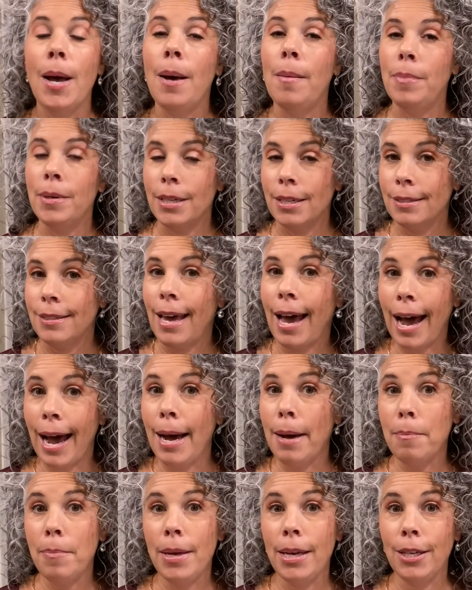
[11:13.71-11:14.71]
Because
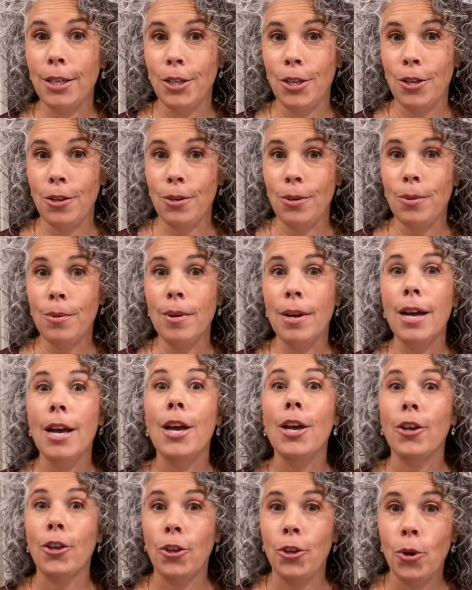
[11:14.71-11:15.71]
I bet you
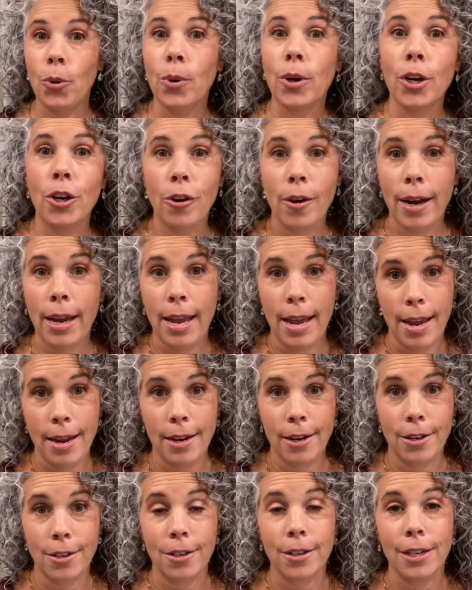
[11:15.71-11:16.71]
your gray
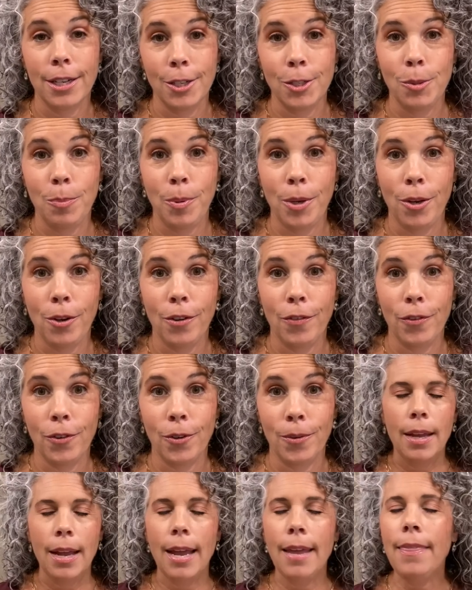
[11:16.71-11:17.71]
hair is
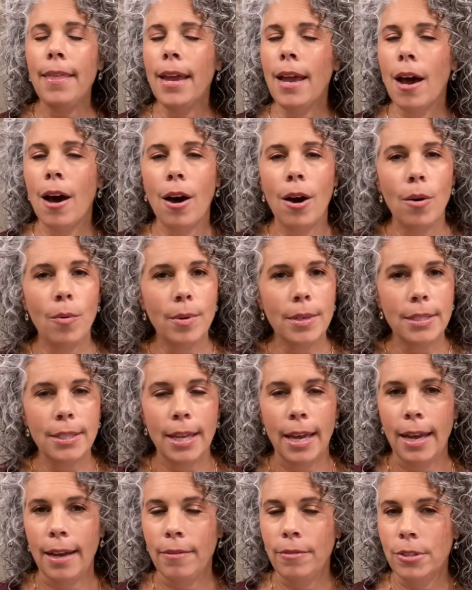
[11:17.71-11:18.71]
beautiful. And they always
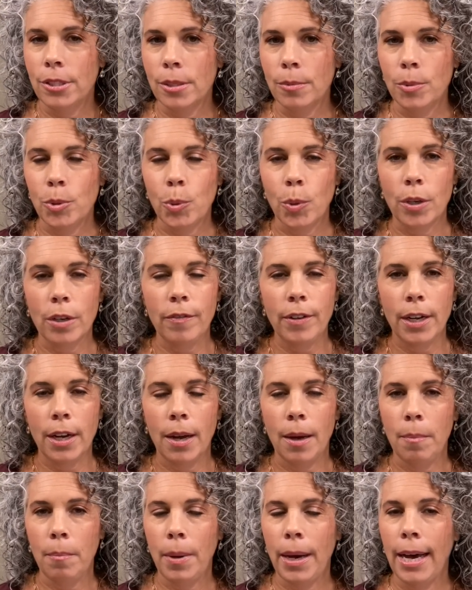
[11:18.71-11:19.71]
have some sort of a
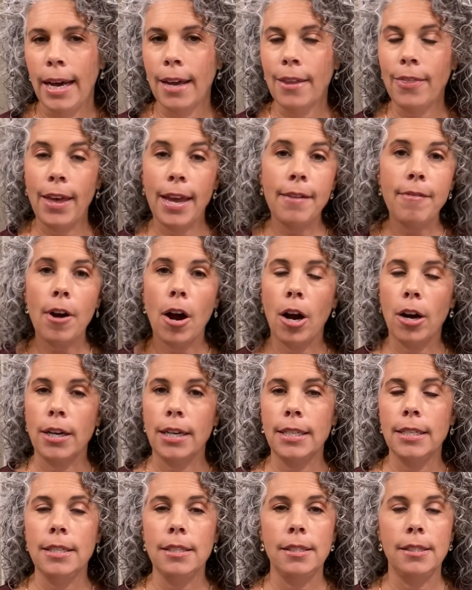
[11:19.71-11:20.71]
comeback. They've
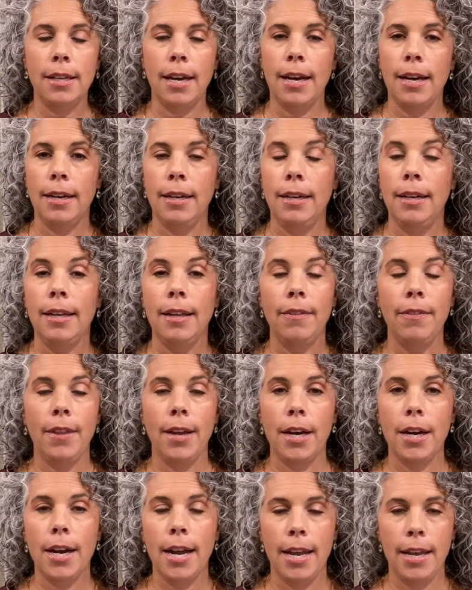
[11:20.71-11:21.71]
already decided in
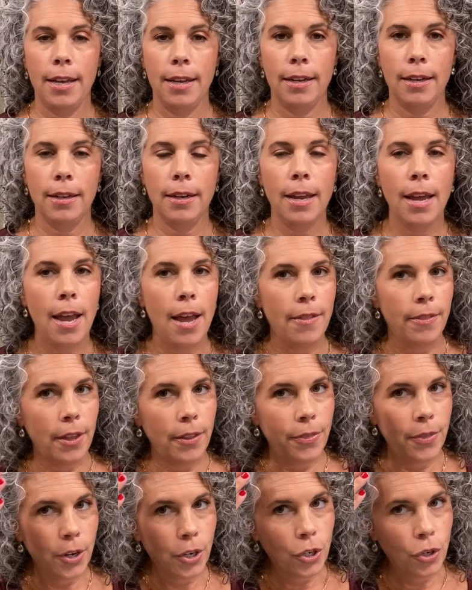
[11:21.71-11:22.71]
their head
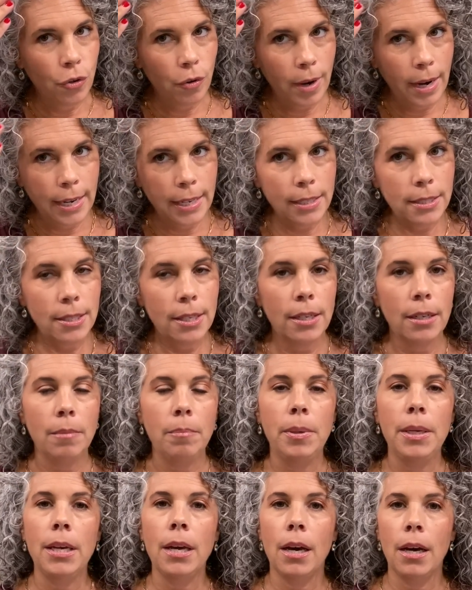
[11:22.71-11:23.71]
that their gray is going to
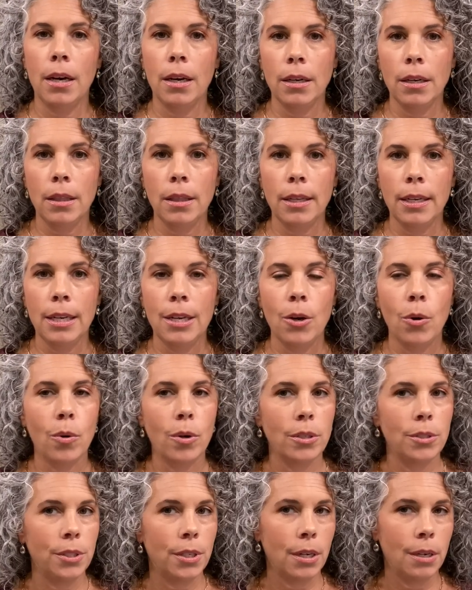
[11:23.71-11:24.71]
be ugly or
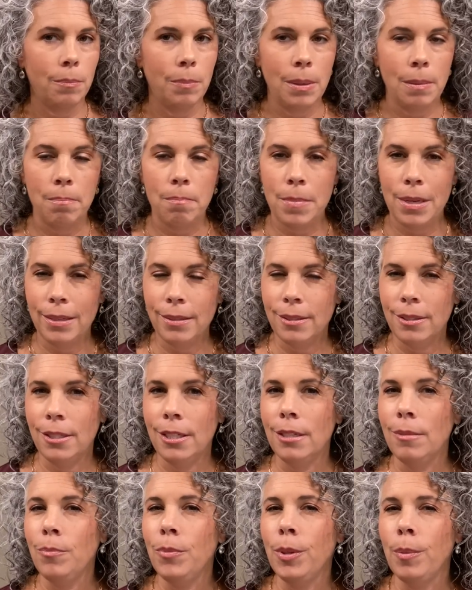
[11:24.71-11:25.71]
it's going to be mixed
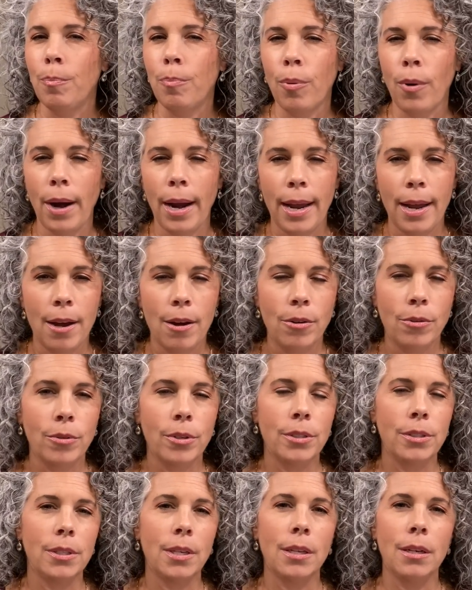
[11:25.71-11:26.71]
in with brown or
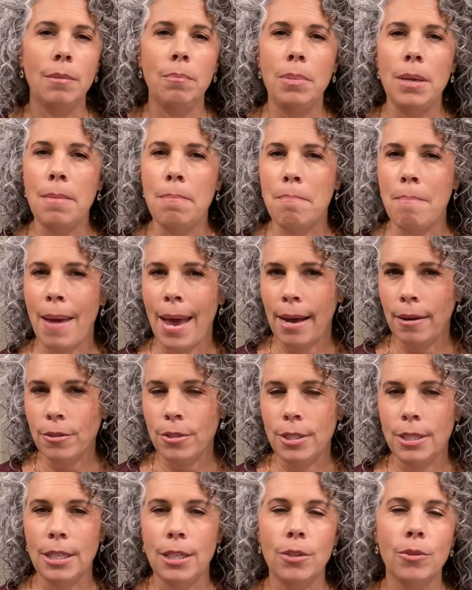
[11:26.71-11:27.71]
it's going to be
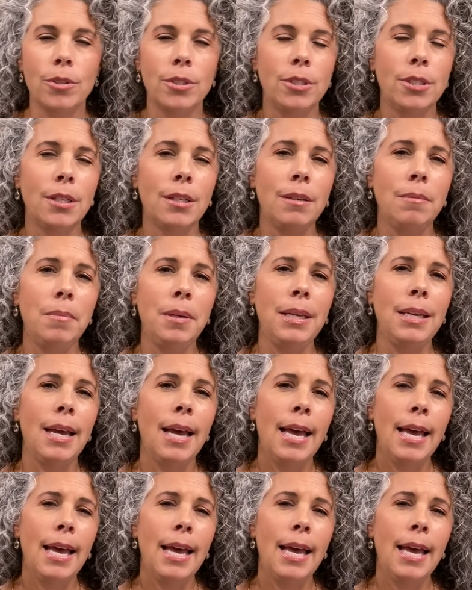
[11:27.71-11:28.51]
mousy or it's going to be